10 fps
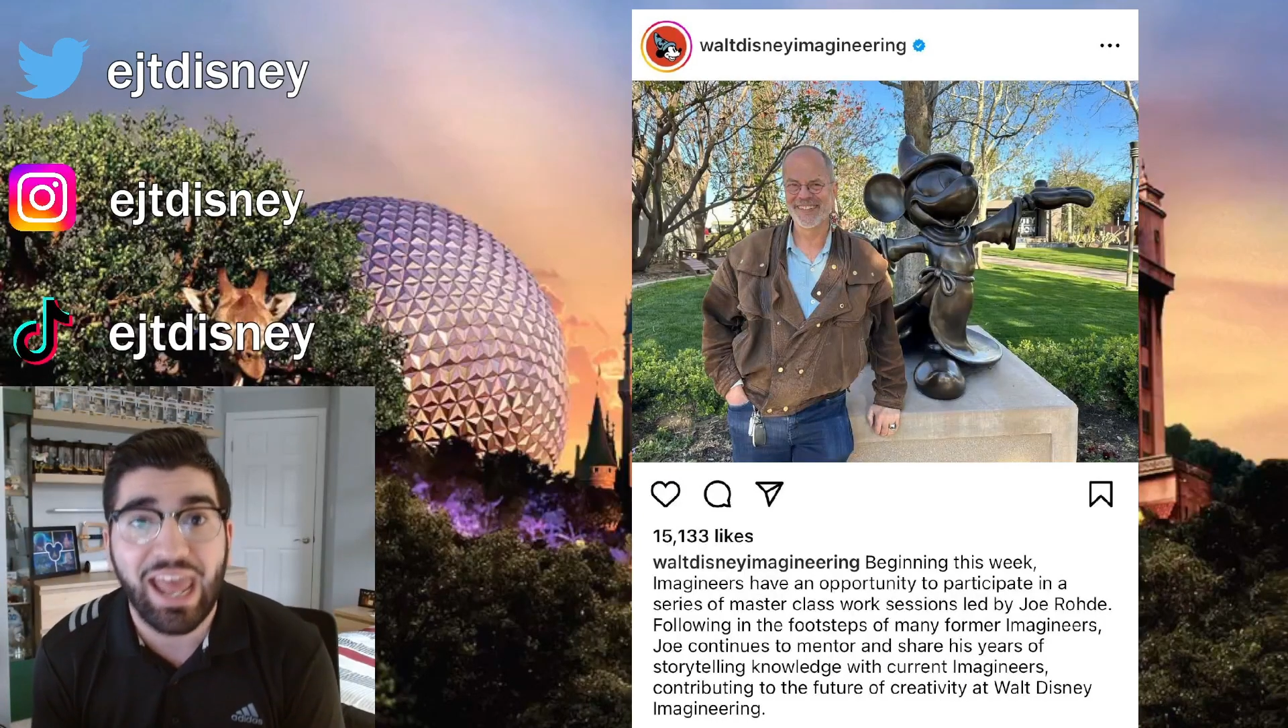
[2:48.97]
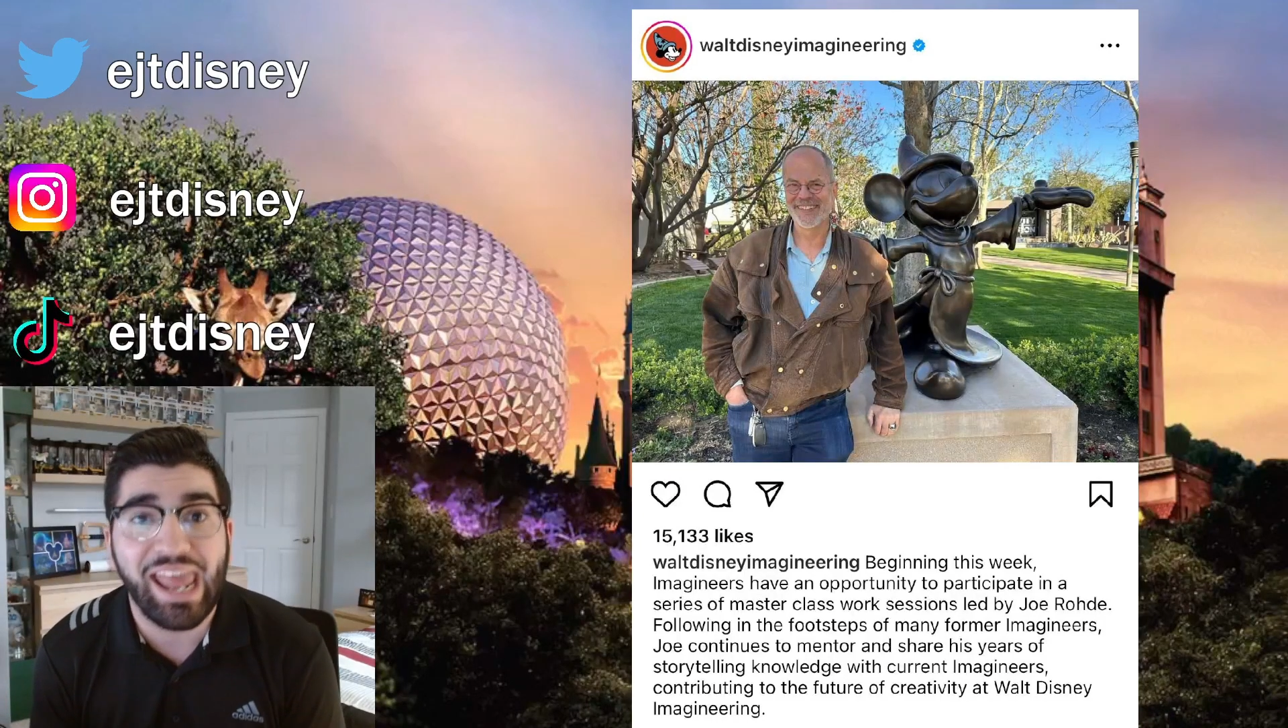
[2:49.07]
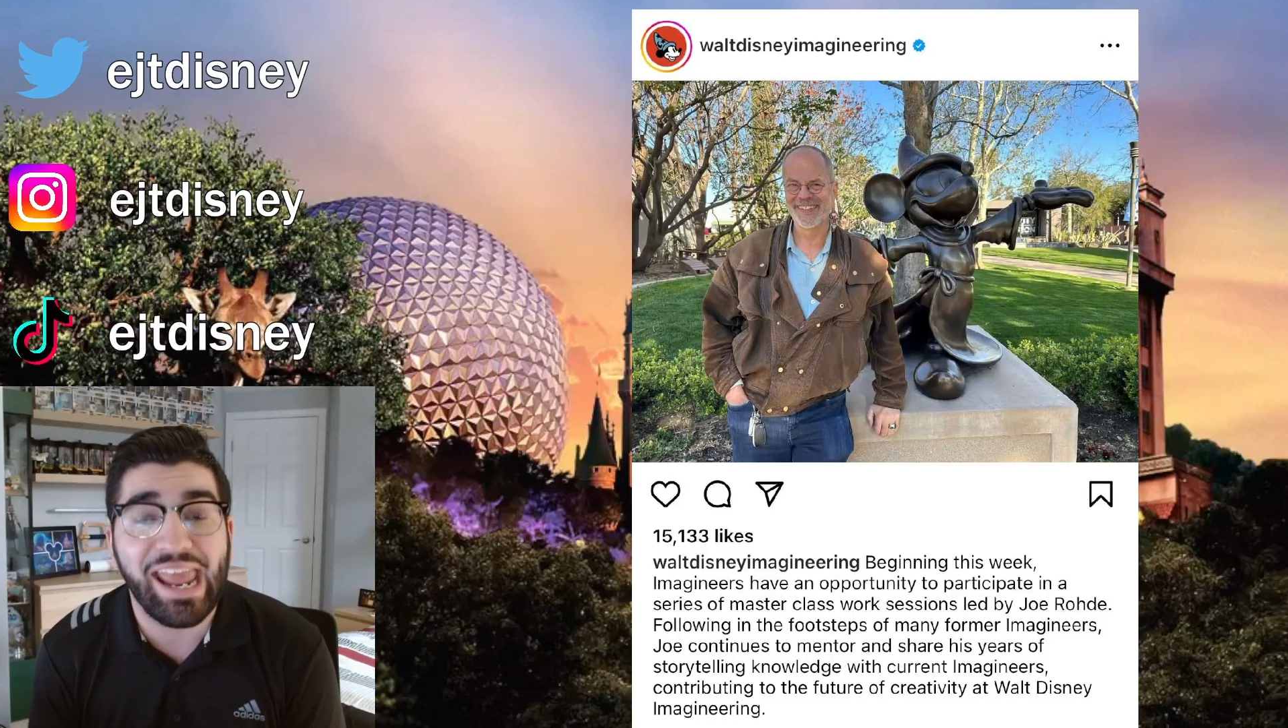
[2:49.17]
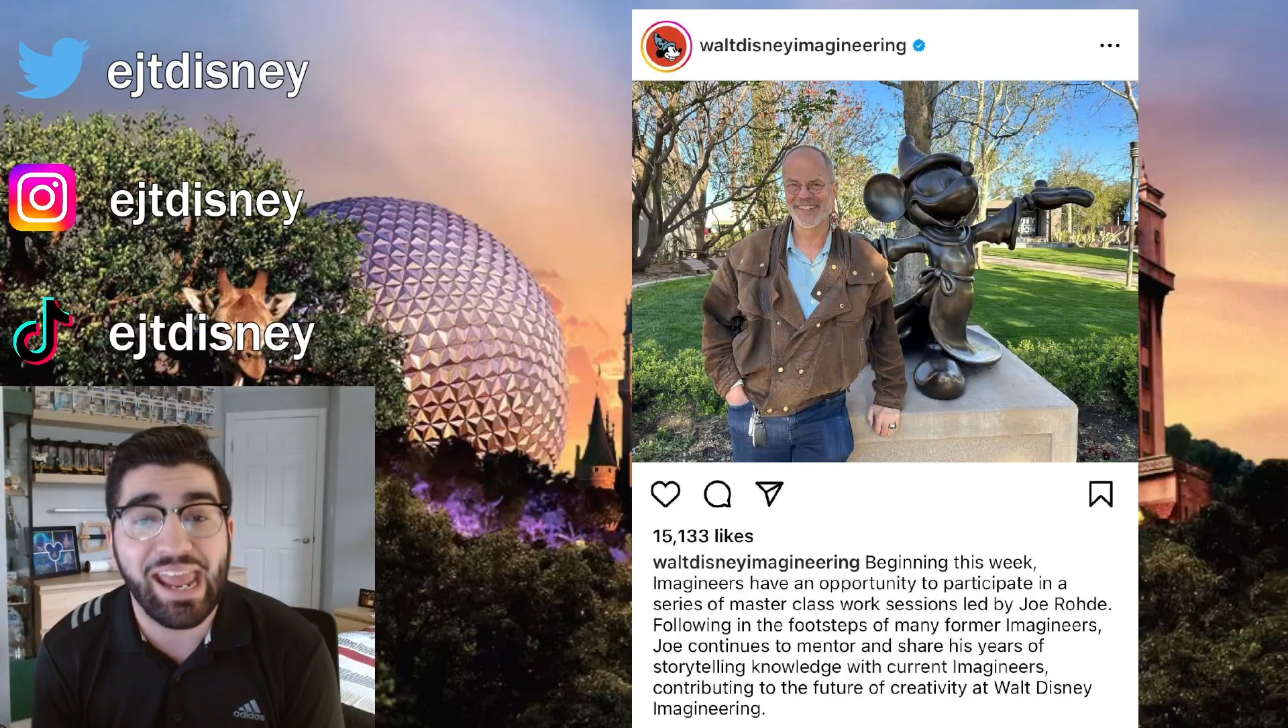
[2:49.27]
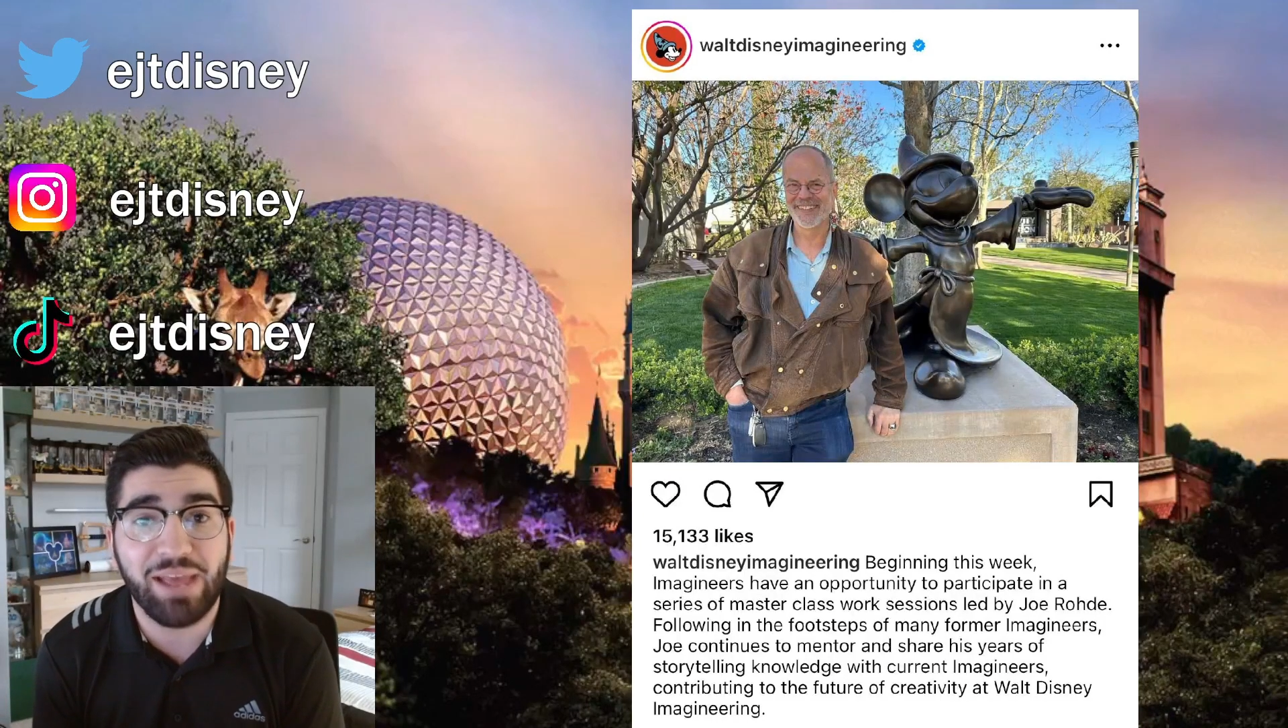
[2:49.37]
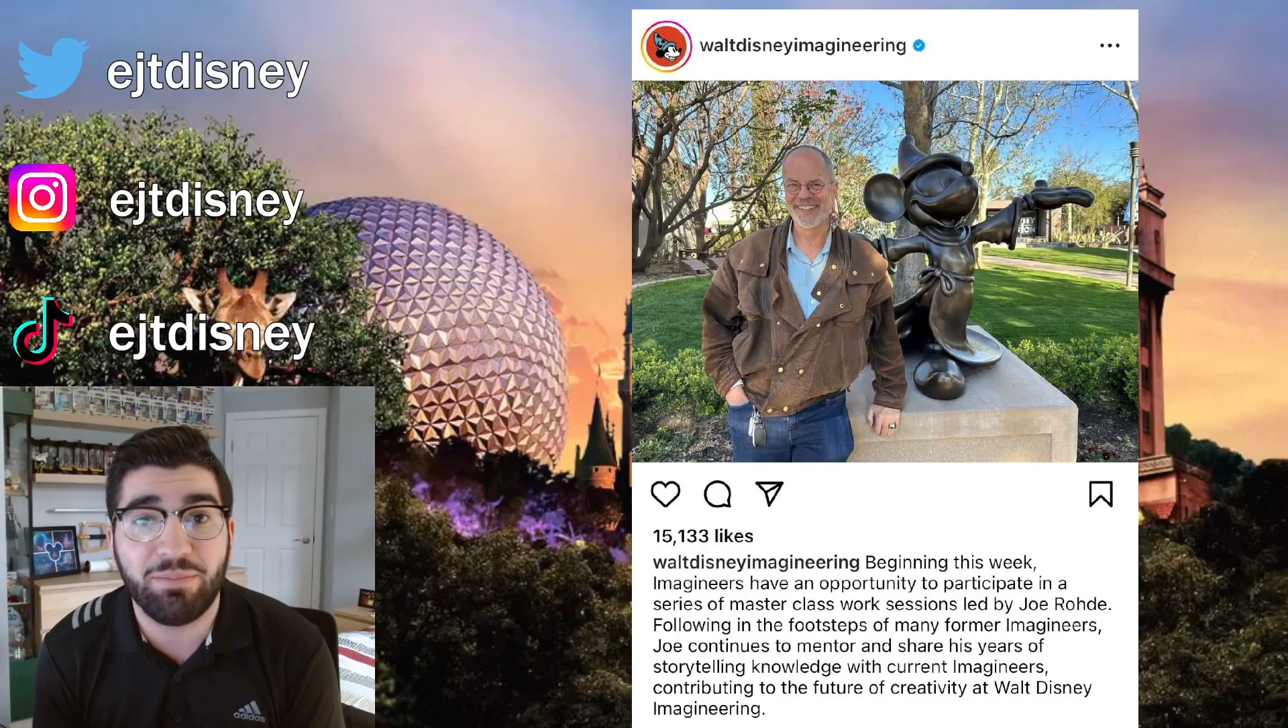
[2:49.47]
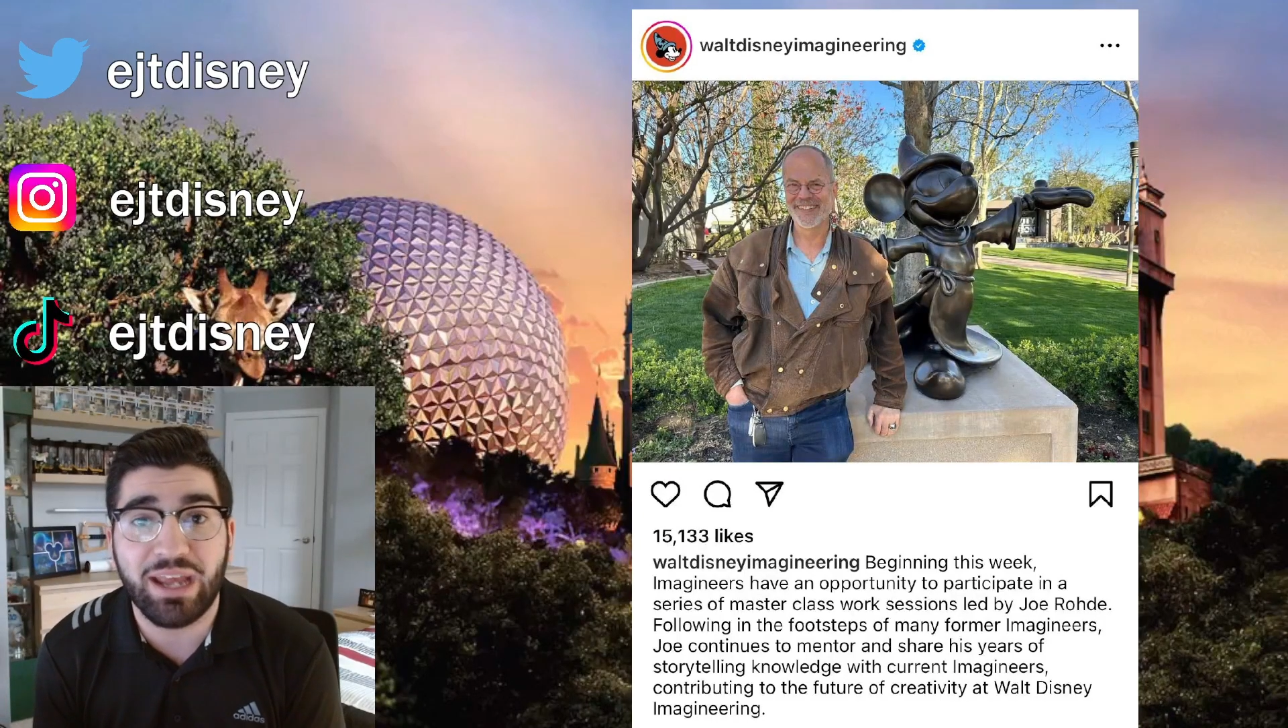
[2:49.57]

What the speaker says: him,